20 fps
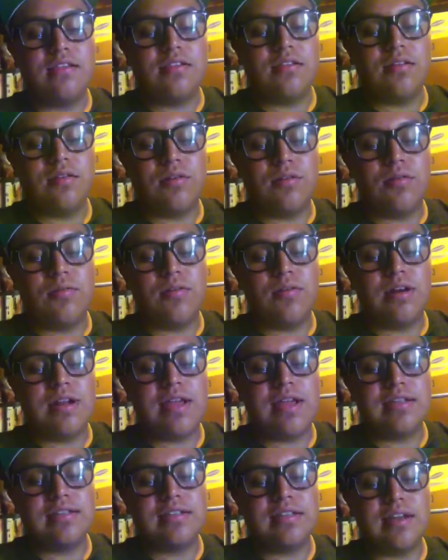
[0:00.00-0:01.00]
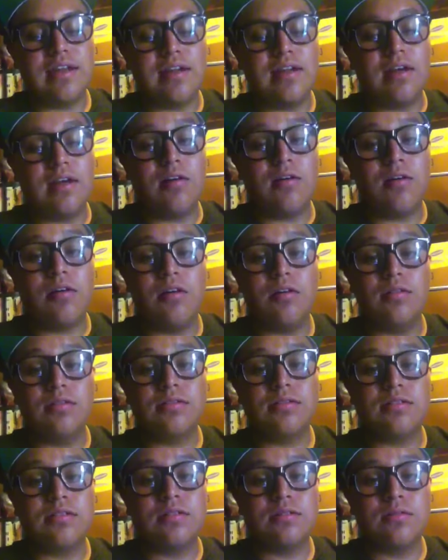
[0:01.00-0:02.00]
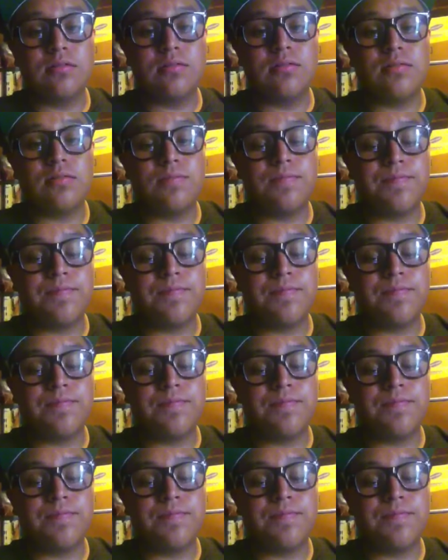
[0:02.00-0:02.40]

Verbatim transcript: so next shout out goes to